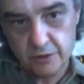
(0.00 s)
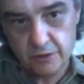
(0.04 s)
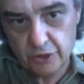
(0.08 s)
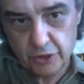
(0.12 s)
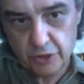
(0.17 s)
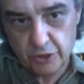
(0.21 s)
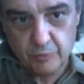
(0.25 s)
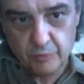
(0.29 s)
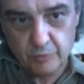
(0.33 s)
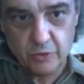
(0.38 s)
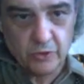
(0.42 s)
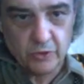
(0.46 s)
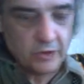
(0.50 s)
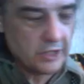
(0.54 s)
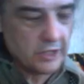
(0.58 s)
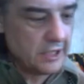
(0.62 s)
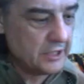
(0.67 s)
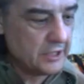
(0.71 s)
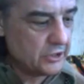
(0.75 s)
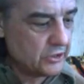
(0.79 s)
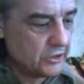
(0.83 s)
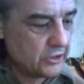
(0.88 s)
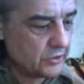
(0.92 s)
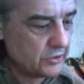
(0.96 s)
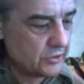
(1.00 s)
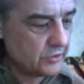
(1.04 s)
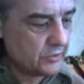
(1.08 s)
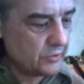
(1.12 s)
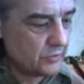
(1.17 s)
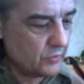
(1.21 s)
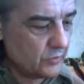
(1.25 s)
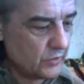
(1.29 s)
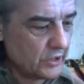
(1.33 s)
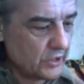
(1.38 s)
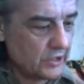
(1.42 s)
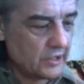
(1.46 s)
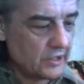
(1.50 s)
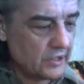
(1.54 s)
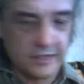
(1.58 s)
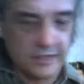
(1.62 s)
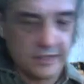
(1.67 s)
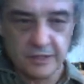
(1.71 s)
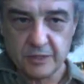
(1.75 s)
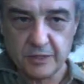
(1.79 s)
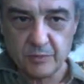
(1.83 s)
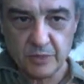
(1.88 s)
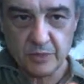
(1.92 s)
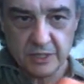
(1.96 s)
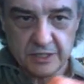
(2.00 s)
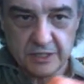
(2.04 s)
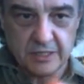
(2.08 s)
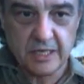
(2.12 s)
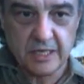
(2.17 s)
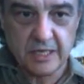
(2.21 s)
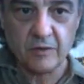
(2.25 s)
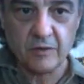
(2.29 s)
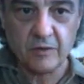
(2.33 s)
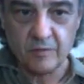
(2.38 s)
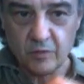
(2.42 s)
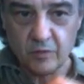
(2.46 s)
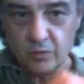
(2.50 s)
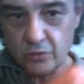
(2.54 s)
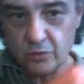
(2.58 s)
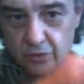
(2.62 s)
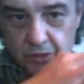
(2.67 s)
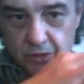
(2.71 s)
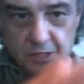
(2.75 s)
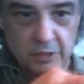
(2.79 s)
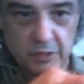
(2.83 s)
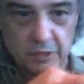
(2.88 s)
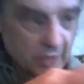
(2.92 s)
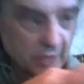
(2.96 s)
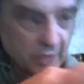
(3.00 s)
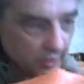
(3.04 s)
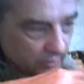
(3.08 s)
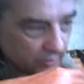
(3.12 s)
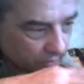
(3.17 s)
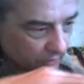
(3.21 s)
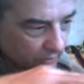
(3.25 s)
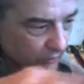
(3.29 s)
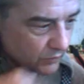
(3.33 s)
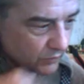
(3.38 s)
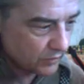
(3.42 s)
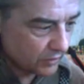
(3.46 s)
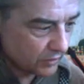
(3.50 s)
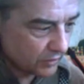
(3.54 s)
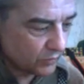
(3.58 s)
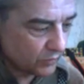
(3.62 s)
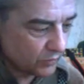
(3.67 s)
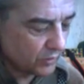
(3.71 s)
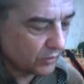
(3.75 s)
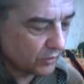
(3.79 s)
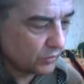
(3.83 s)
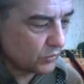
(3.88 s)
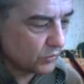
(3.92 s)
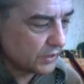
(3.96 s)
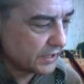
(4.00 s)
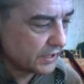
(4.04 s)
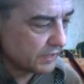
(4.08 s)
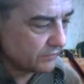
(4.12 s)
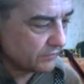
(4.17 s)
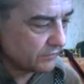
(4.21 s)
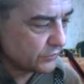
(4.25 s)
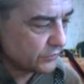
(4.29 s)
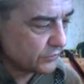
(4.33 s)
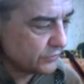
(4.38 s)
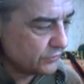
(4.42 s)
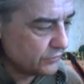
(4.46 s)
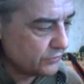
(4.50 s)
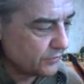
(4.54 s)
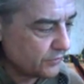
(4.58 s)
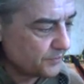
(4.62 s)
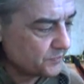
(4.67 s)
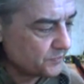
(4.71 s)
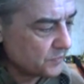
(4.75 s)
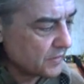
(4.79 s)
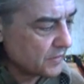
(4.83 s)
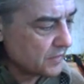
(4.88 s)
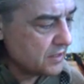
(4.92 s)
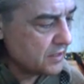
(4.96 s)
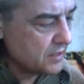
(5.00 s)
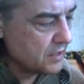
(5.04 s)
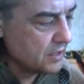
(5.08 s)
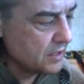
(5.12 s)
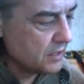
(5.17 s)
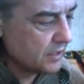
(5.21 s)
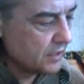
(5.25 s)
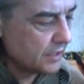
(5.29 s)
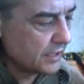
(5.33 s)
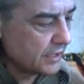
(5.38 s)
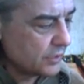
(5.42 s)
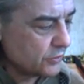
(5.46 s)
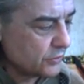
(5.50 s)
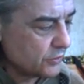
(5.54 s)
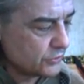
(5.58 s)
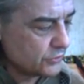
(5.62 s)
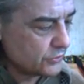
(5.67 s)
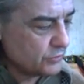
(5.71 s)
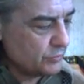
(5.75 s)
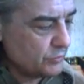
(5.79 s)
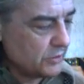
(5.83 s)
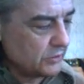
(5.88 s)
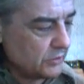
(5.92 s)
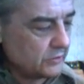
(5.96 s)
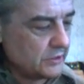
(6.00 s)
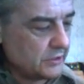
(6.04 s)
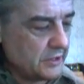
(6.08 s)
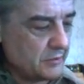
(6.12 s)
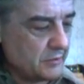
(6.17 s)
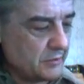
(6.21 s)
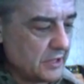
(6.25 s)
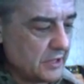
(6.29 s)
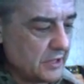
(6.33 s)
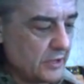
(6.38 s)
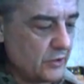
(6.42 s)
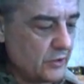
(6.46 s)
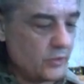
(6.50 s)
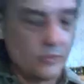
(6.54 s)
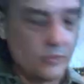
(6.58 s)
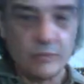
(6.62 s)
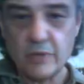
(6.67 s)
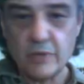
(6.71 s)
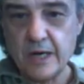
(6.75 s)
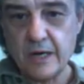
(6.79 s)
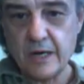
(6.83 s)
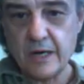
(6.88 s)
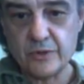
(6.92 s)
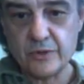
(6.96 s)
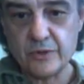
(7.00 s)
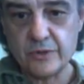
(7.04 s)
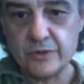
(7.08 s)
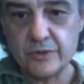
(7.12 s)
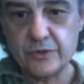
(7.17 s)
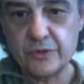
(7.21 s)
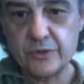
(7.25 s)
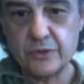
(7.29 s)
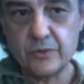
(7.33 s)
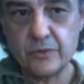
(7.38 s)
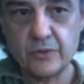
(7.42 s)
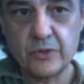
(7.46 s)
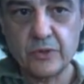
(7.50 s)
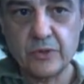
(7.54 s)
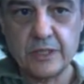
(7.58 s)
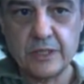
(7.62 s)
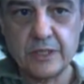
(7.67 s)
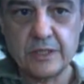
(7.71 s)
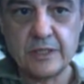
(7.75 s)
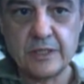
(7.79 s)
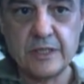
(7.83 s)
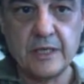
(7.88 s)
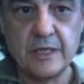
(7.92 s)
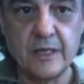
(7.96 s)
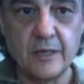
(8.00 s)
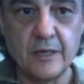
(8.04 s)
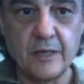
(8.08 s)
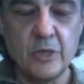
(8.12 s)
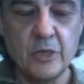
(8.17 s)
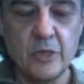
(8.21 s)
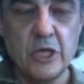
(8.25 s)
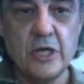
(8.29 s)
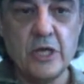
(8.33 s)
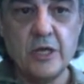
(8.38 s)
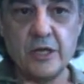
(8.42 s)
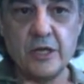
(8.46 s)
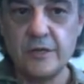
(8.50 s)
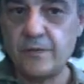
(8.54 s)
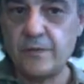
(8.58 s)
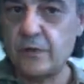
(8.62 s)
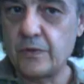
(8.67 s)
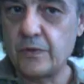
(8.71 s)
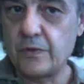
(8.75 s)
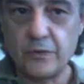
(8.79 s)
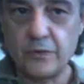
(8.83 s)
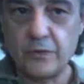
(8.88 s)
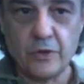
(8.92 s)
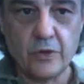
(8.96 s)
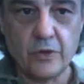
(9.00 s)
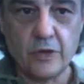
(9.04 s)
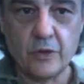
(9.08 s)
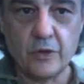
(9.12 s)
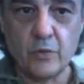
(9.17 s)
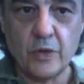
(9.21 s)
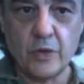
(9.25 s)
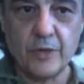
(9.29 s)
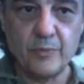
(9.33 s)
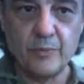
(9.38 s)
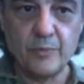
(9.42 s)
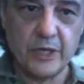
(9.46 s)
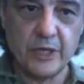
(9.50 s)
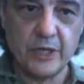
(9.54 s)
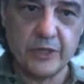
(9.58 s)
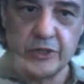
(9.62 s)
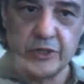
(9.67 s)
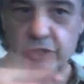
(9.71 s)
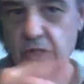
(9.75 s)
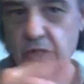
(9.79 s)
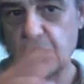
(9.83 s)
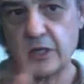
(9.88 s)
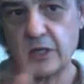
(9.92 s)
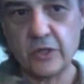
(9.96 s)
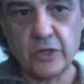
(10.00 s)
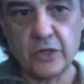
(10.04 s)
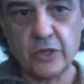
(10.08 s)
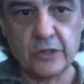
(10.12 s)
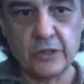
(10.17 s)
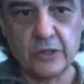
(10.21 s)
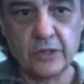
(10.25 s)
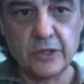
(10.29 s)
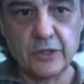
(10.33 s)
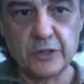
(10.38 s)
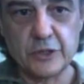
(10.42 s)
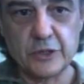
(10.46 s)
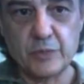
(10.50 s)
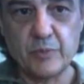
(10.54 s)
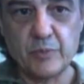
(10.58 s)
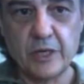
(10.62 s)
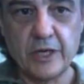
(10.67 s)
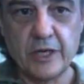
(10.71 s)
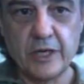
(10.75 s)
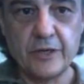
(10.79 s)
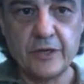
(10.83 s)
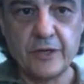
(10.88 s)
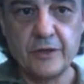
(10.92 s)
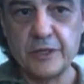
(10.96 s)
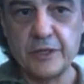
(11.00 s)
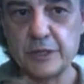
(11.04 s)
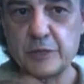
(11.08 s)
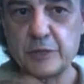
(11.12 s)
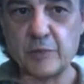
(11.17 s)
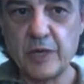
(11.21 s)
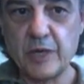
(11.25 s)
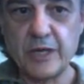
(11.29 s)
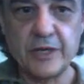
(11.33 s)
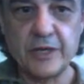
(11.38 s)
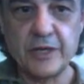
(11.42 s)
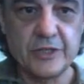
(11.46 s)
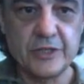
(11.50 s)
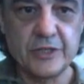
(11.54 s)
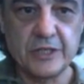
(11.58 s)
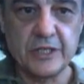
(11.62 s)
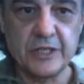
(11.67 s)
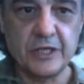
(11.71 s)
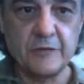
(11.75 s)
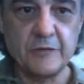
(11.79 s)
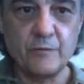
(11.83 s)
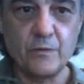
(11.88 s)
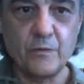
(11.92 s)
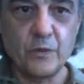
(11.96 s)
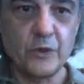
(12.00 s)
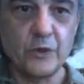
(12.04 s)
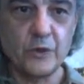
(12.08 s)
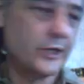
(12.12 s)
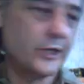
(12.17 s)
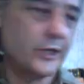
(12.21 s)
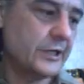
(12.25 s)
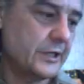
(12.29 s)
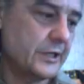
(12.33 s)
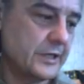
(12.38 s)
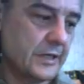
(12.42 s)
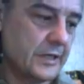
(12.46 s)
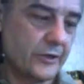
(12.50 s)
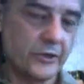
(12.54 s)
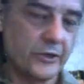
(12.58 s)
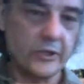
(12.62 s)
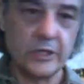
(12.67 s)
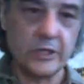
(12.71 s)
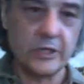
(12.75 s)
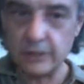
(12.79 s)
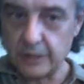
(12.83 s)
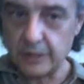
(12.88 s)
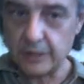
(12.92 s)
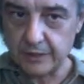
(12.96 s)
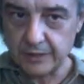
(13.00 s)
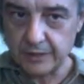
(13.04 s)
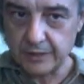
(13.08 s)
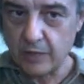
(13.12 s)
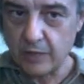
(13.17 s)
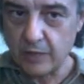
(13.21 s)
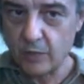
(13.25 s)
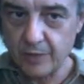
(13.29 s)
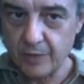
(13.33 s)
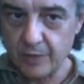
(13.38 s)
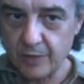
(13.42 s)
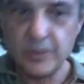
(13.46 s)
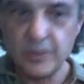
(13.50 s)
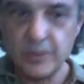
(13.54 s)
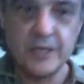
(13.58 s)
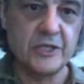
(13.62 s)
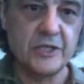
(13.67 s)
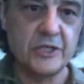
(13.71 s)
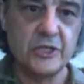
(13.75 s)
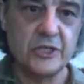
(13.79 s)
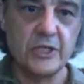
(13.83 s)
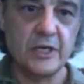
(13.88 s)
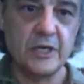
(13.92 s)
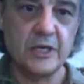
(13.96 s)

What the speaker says: communications, so that we can link somebody's telephone or email or whatever to them. I also built in my own browser, so that if you're on a web page, you click on the little spider, it spiders it in for you, and now you can link that web page